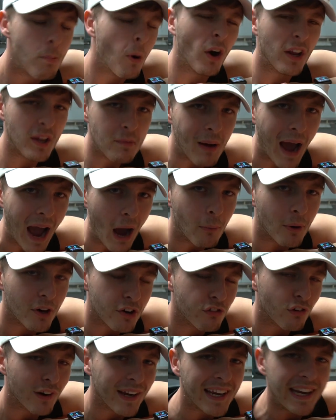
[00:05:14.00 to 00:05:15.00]
body power
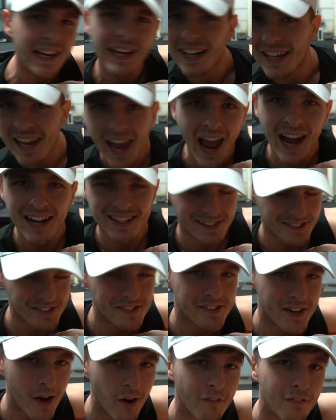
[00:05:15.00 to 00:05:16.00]
drink in a can
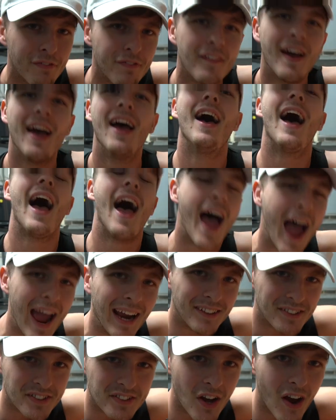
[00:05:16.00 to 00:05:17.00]
itself,
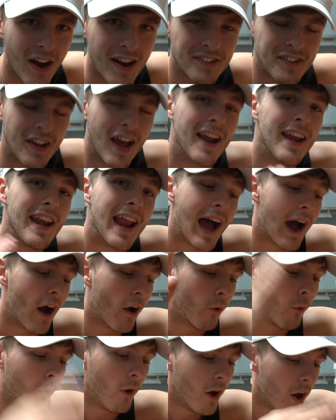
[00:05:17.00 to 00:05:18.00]
XITE, and
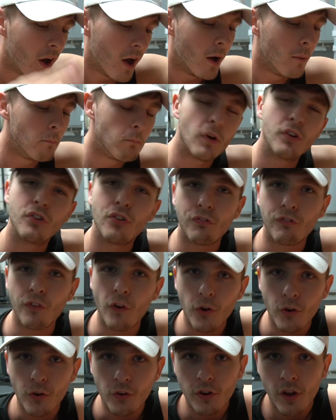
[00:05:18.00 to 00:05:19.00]
now muscle
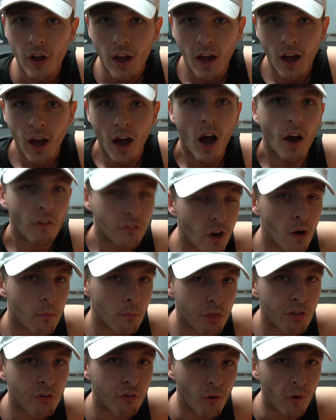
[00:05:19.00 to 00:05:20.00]
food have
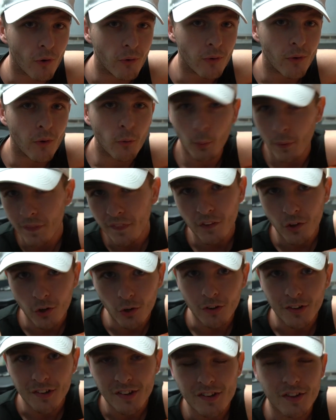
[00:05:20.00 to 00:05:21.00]
come through with the
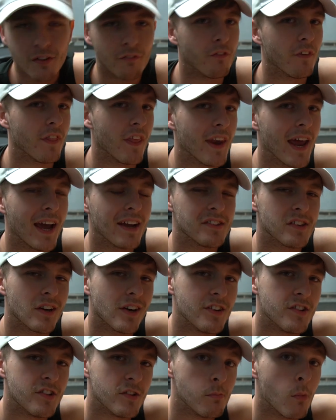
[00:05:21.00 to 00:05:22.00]
goods for the next
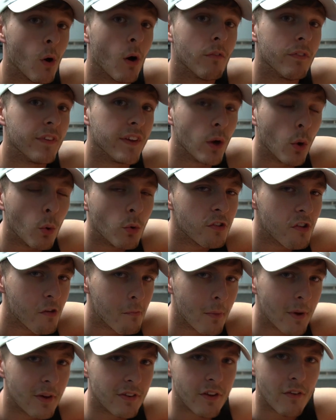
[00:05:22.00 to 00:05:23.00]
item of the
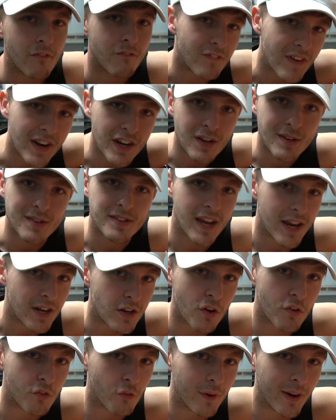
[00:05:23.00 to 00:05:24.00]
Ultimate Fitness
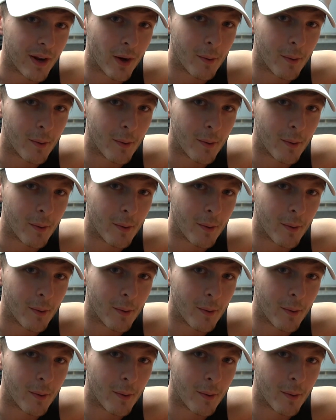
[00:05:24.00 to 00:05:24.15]
Industry